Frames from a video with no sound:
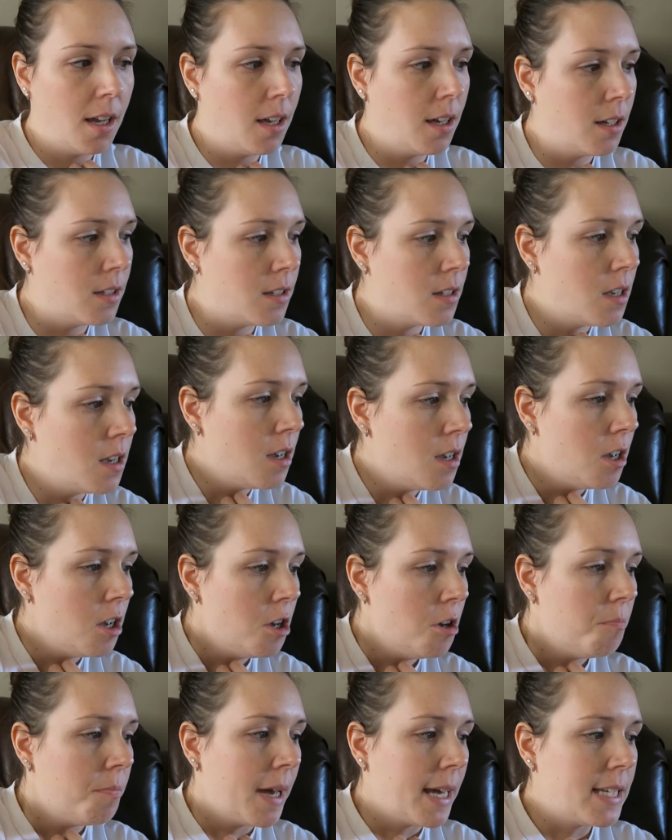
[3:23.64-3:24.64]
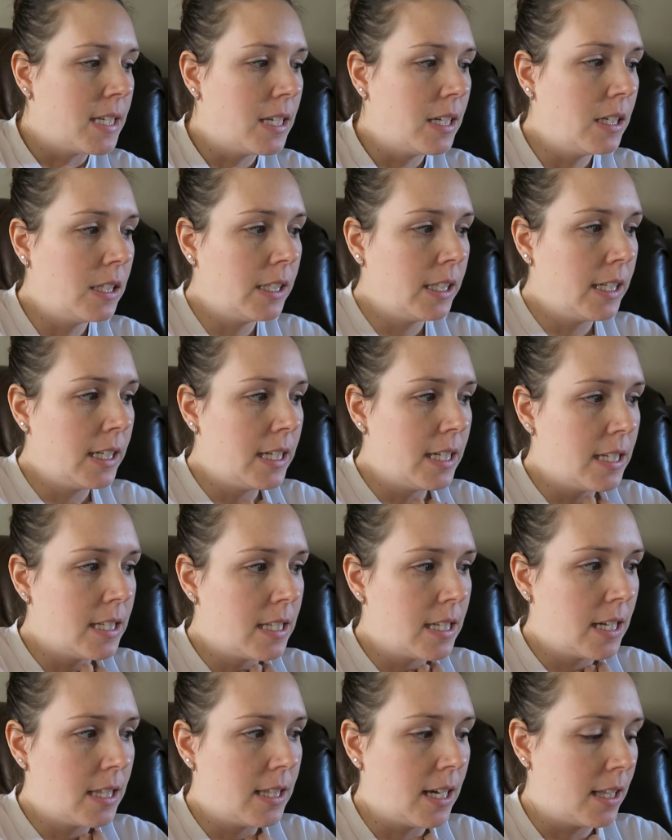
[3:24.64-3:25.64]
and basically he
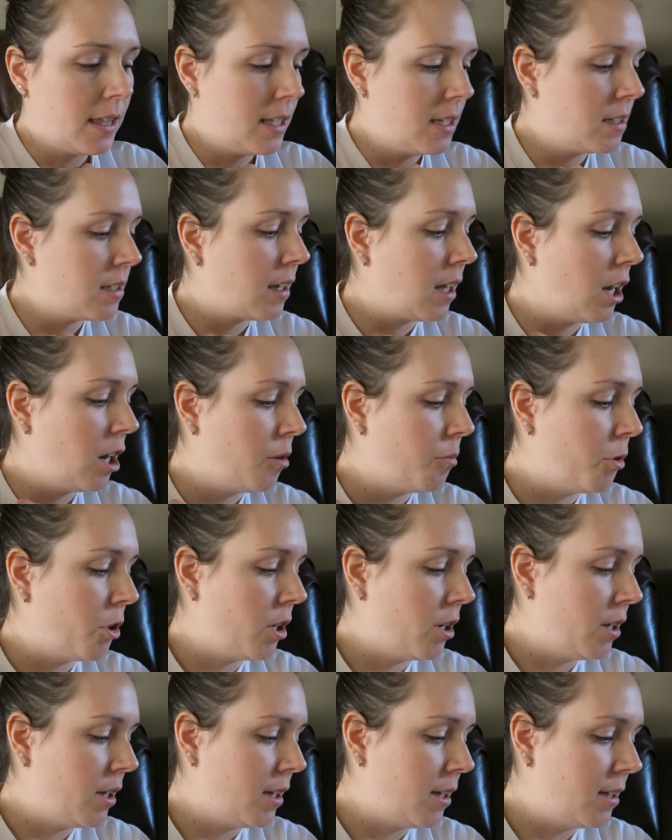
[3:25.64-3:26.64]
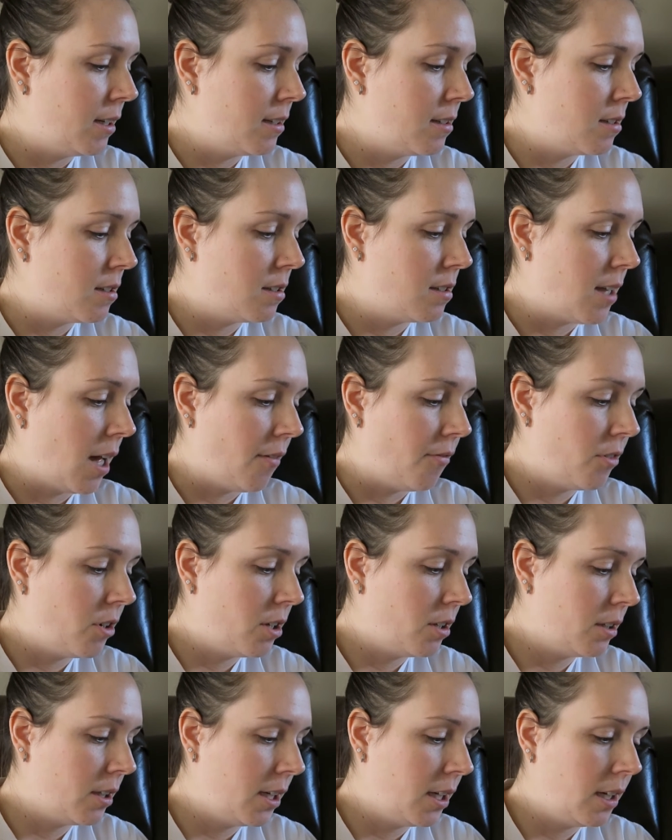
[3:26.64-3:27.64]
said that this camera is
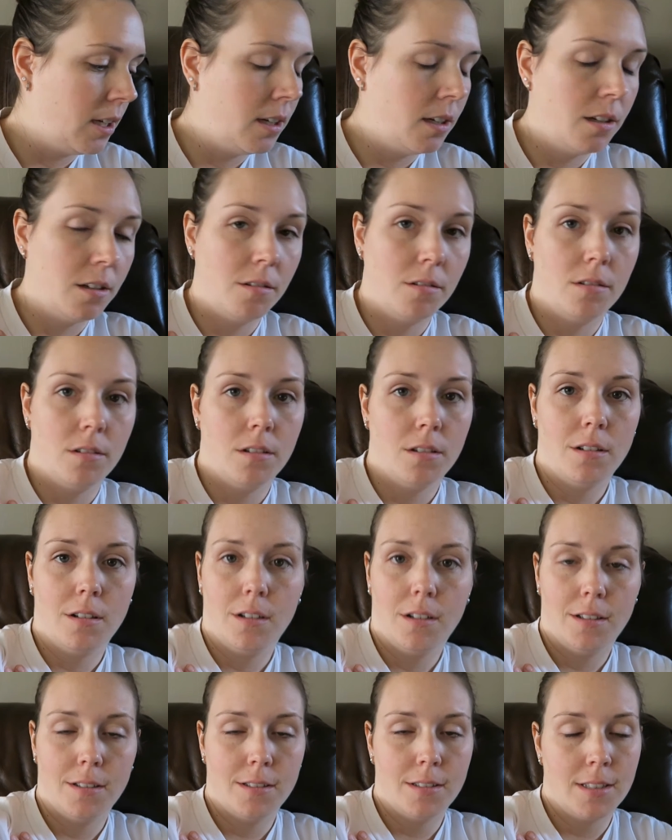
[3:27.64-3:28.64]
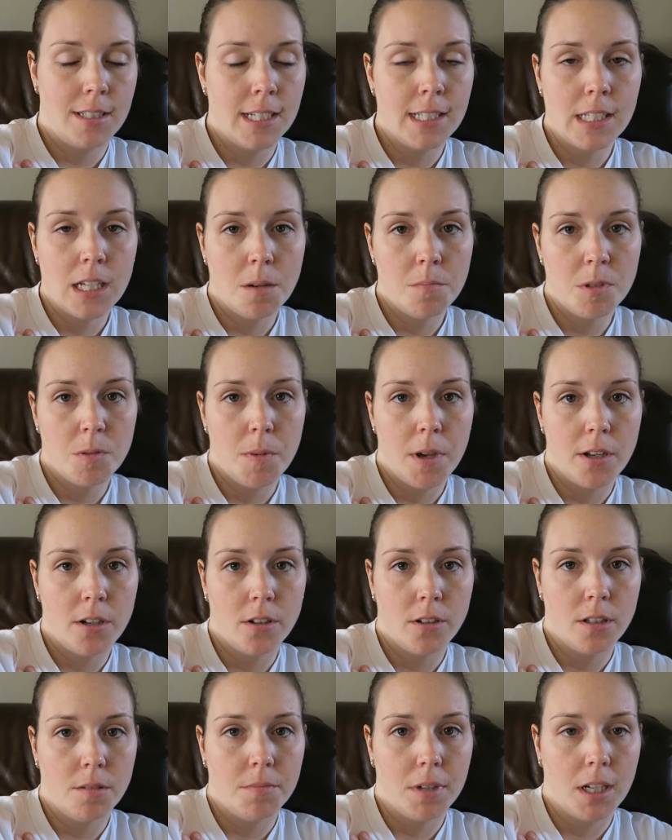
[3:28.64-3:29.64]
definitely 10 times
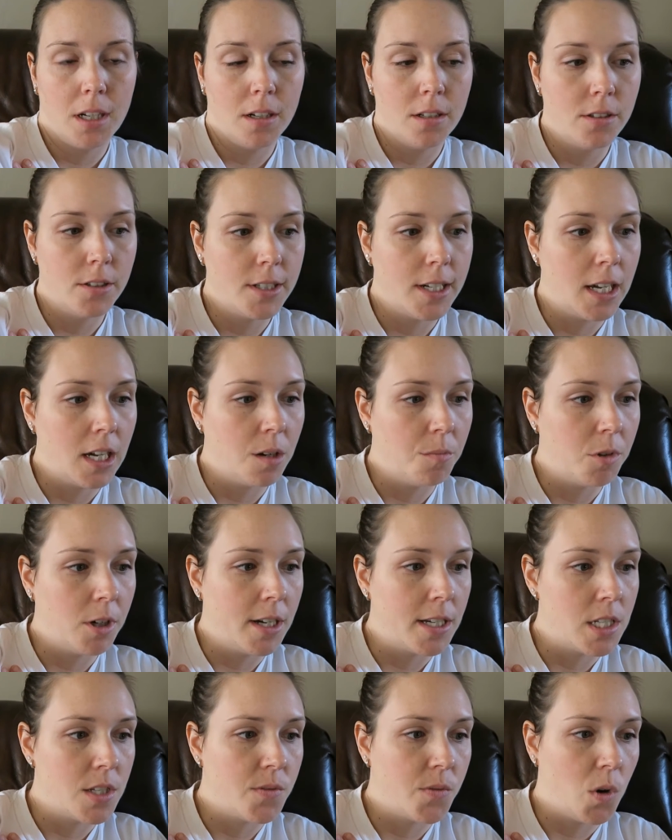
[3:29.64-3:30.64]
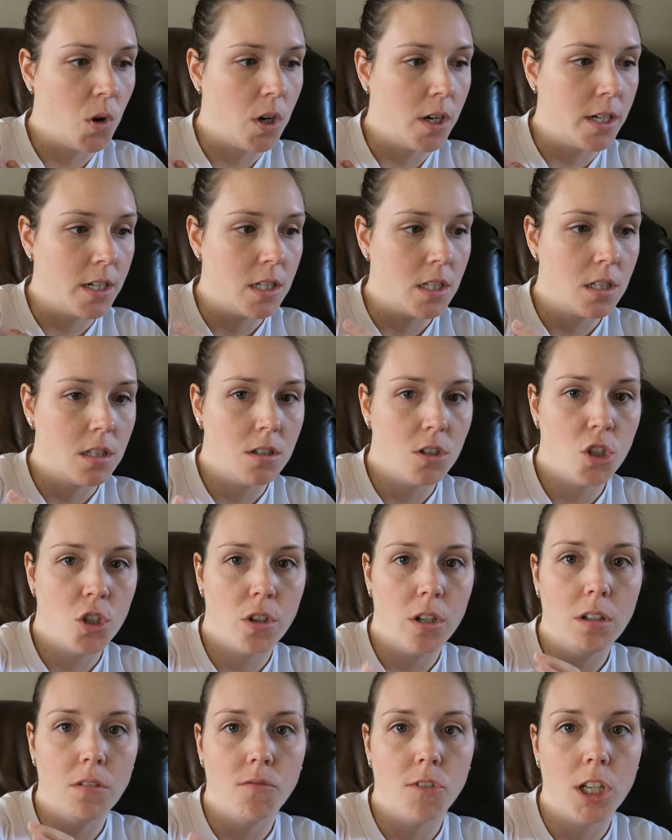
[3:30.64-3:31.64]
better than my other camera as far as
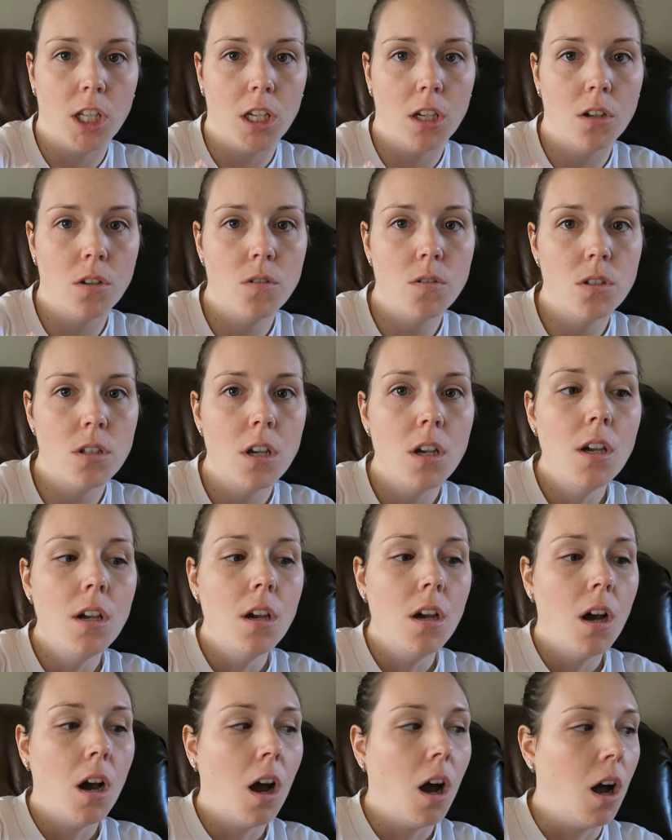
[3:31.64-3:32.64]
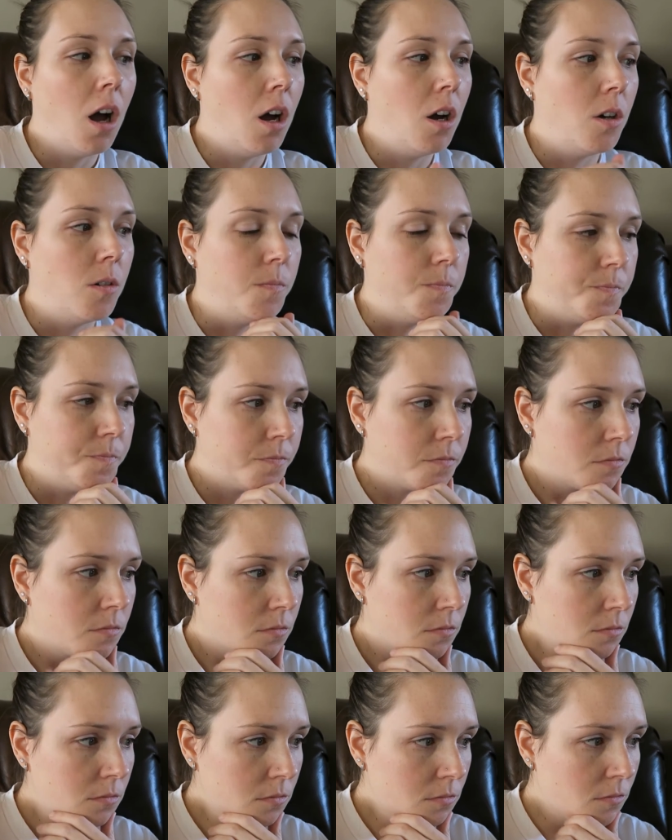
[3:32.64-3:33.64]
shooting videos.
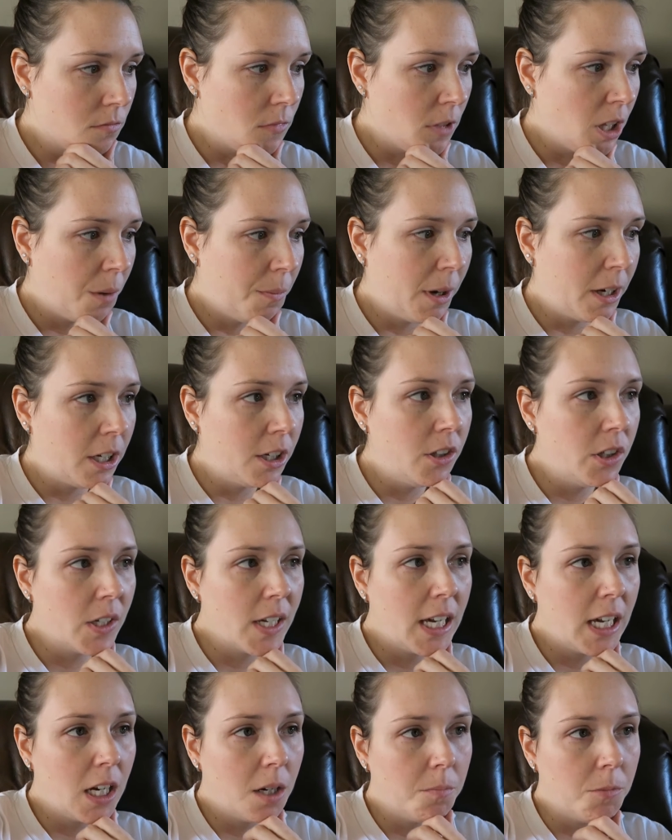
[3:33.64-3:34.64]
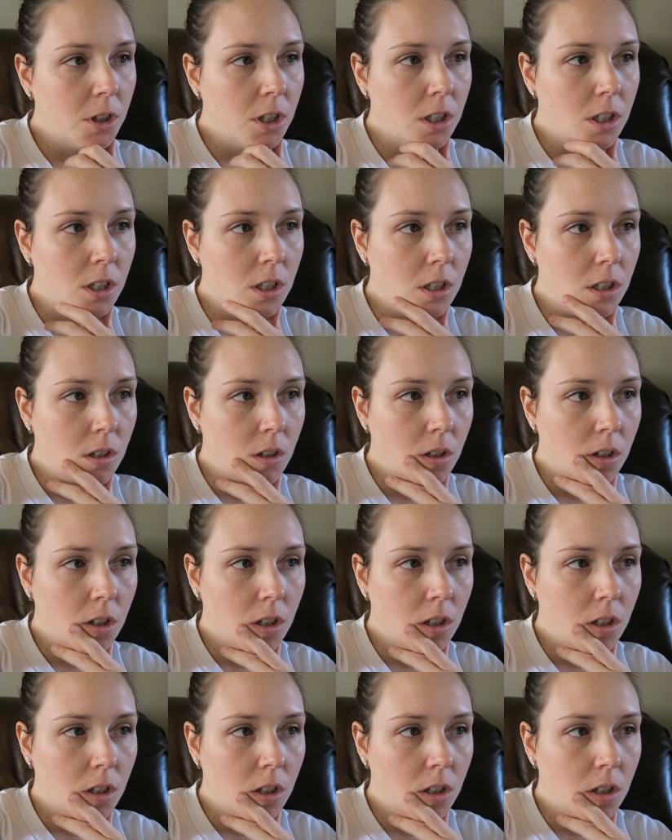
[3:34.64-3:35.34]
My other camera,